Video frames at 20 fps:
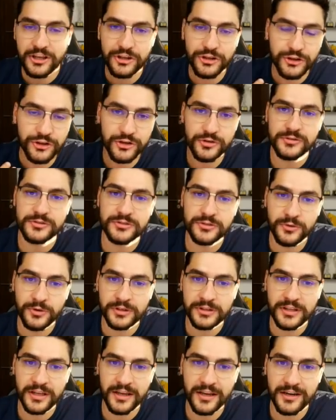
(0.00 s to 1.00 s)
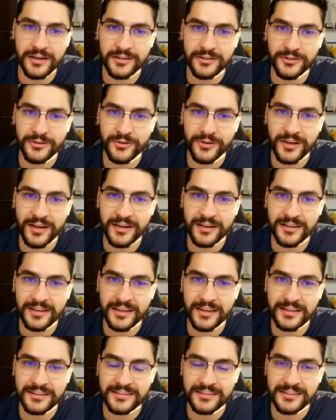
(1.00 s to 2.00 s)
used to it and you're gonna
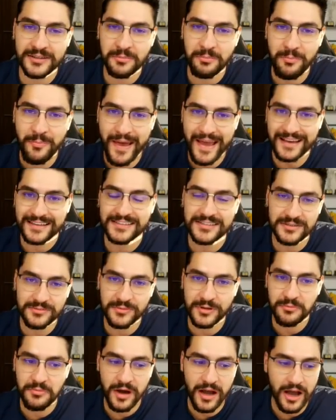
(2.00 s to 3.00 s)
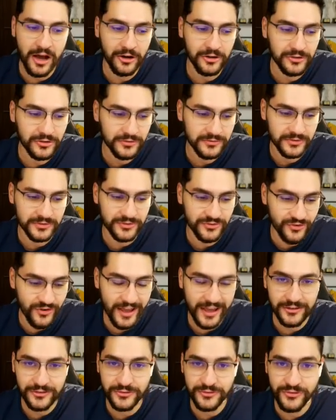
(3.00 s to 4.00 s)
get the maximum out of the
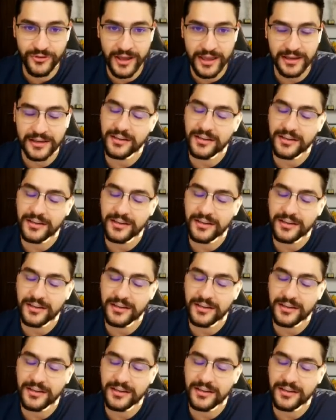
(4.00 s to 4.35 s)
drag to drag.